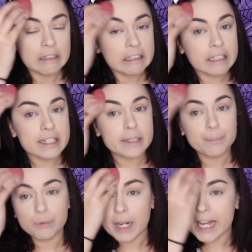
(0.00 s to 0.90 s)
the
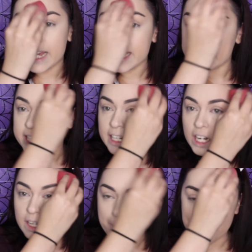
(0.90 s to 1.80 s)
spray, get it
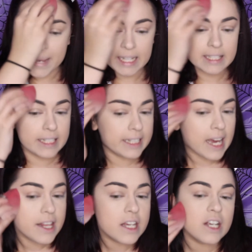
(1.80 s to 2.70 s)
all mixed
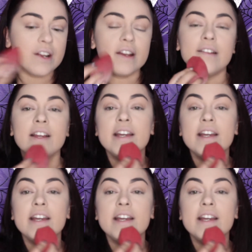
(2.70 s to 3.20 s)
together